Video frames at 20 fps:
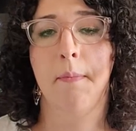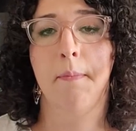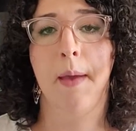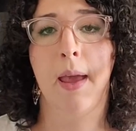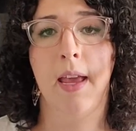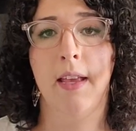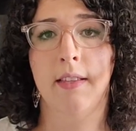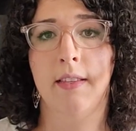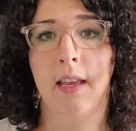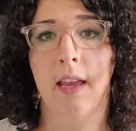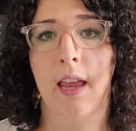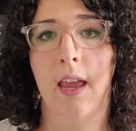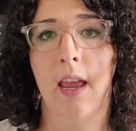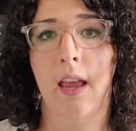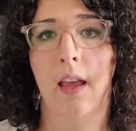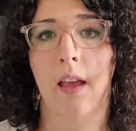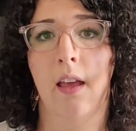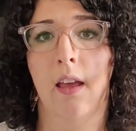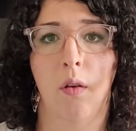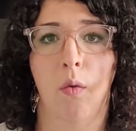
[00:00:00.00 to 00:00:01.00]

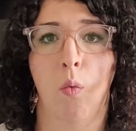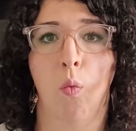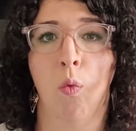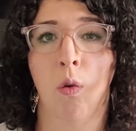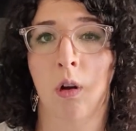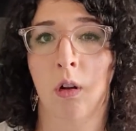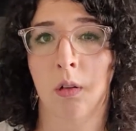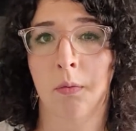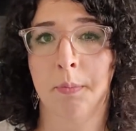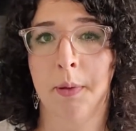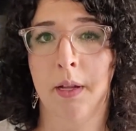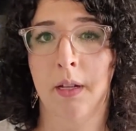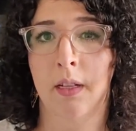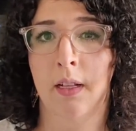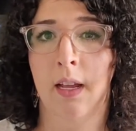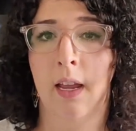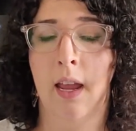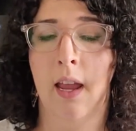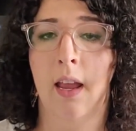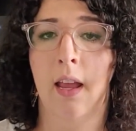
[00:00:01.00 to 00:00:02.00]
pacing, world
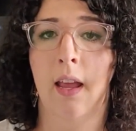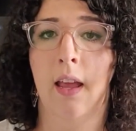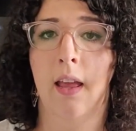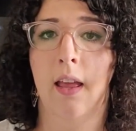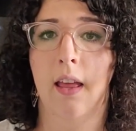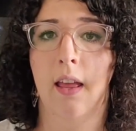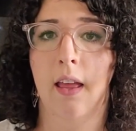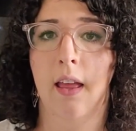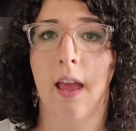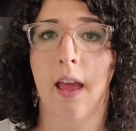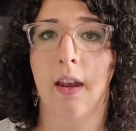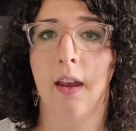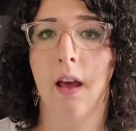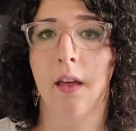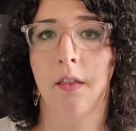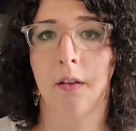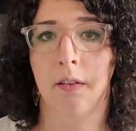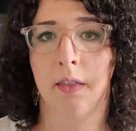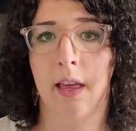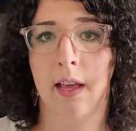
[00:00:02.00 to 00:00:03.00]
building, and
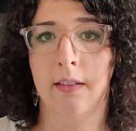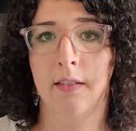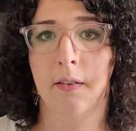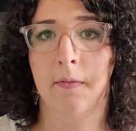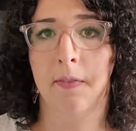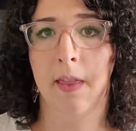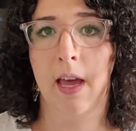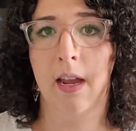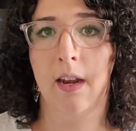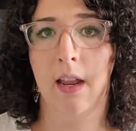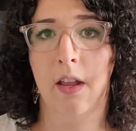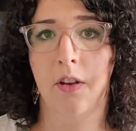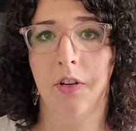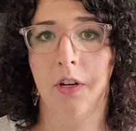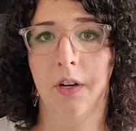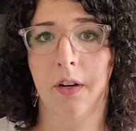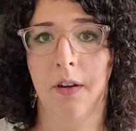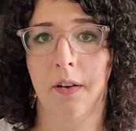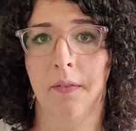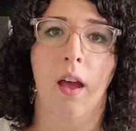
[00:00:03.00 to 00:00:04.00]
other things of that
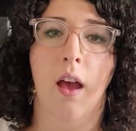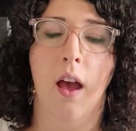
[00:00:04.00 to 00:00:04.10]
nature.